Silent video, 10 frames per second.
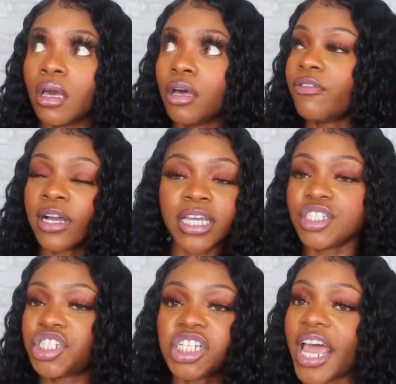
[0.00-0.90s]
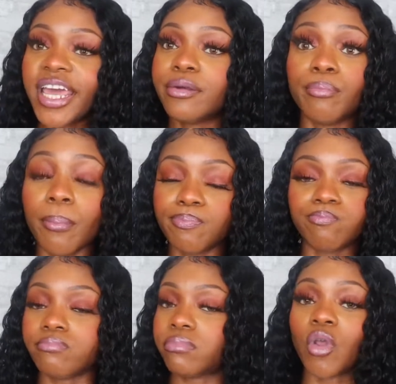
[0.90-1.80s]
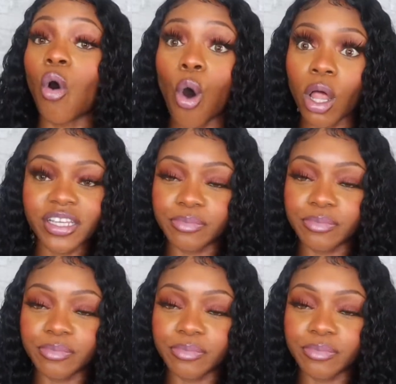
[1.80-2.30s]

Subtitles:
fucking shed all its